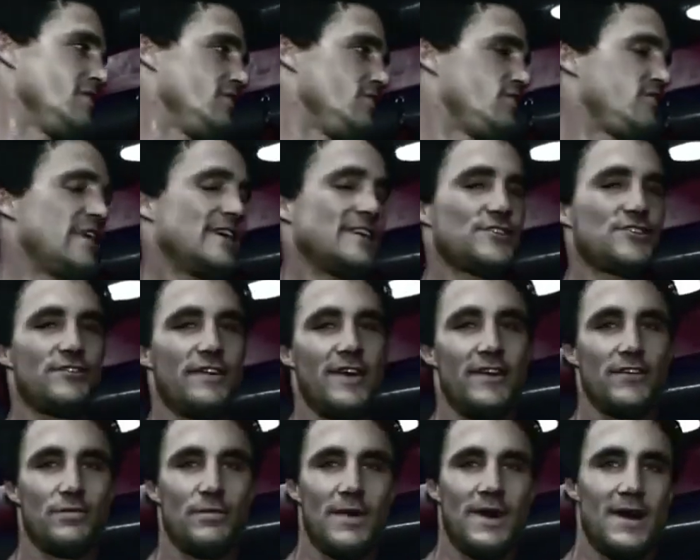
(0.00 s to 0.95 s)
You set
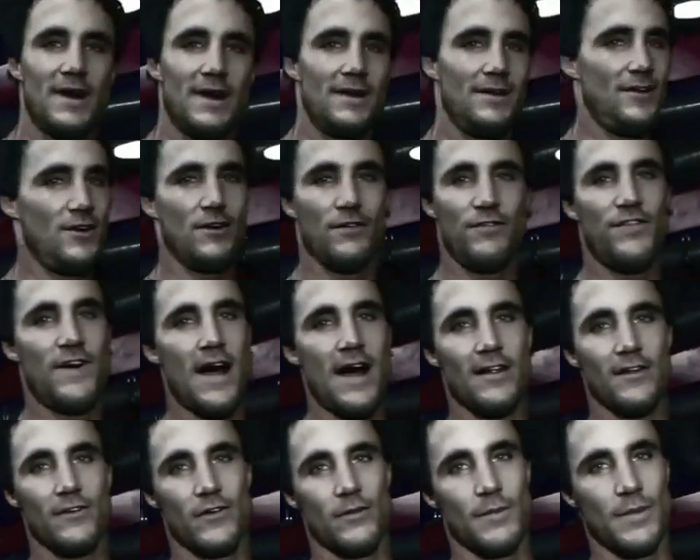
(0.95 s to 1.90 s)
trends, man. You don't
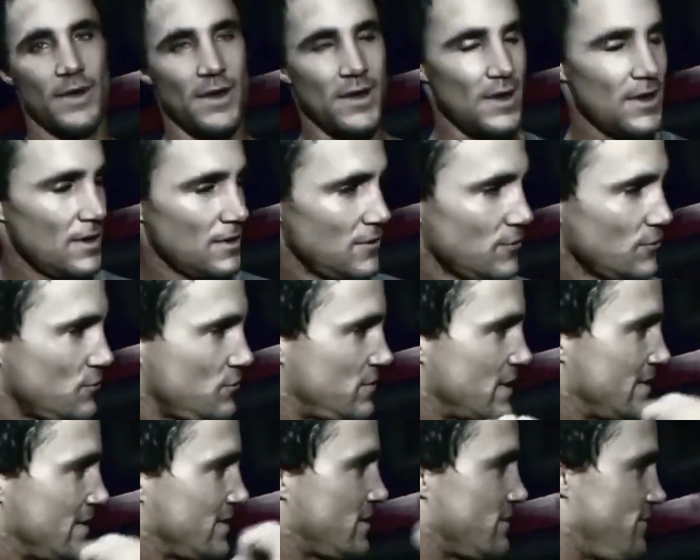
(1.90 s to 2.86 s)
follow them. You
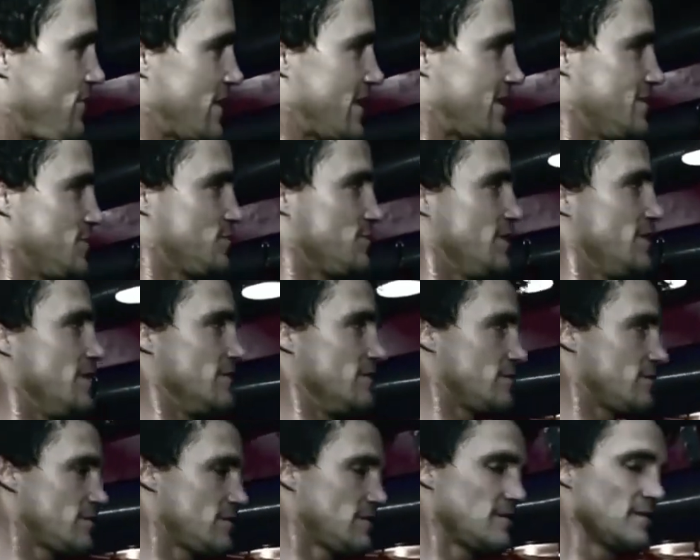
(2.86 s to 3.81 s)
set the fucking
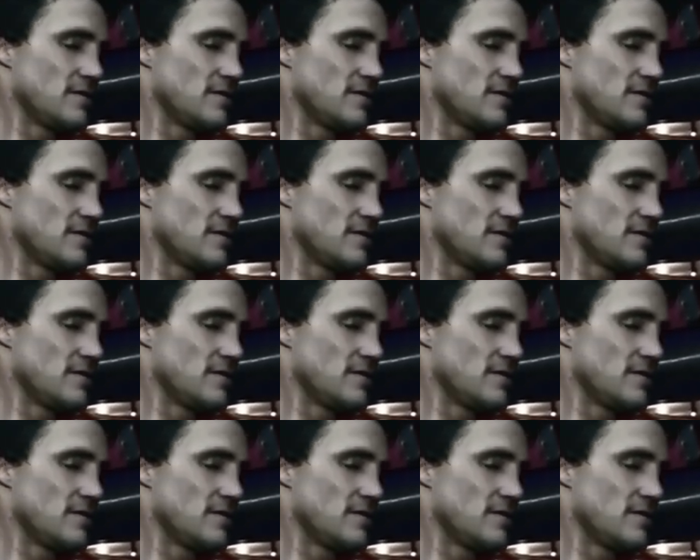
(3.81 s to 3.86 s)
trends.